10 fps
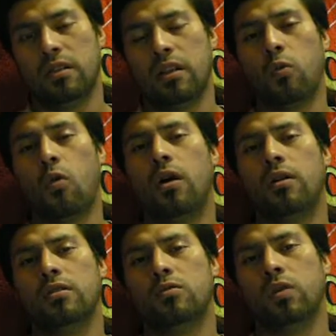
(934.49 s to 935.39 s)
Selling the
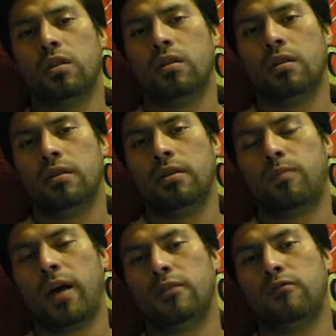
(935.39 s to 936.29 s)
water this week,
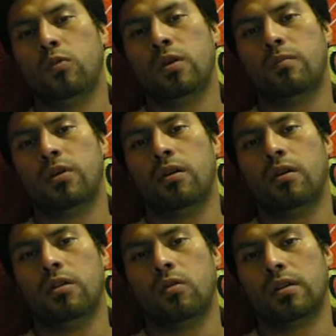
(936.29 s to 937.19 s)
these past few weeks have
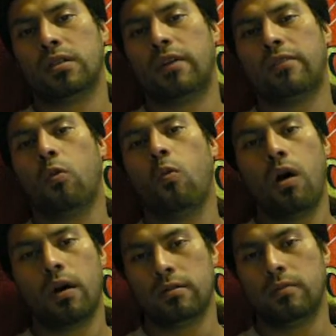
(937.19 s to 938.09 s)
been annoying because I've had to
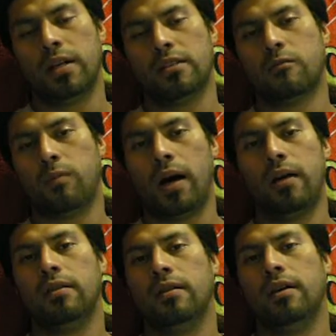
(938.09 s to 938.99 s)
walk to my
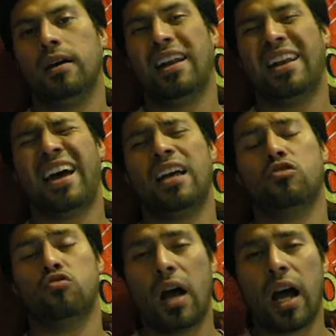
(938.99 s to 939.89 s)
spot,
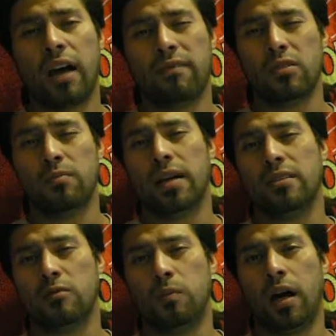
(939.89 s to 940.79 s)
not drive to
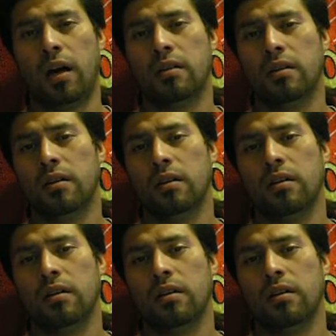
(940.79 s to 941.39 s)
my spot,